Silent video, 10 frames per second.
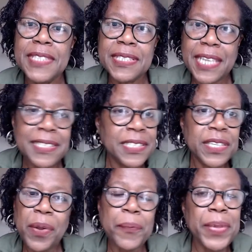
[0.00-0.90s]
tend to
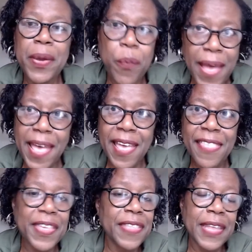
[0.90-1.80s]
not be aware
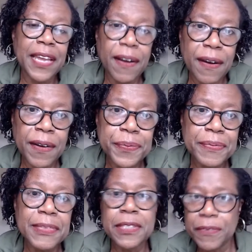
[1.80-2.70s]
that they are.
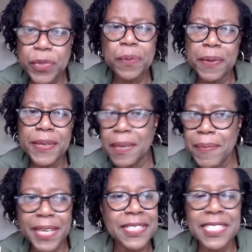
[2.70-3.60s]
So if you're worrying
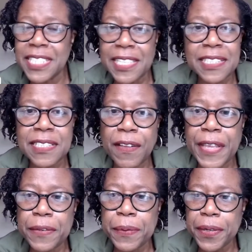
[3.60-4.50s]
about it, chances are
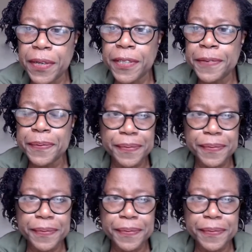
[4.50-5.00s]
that you are not.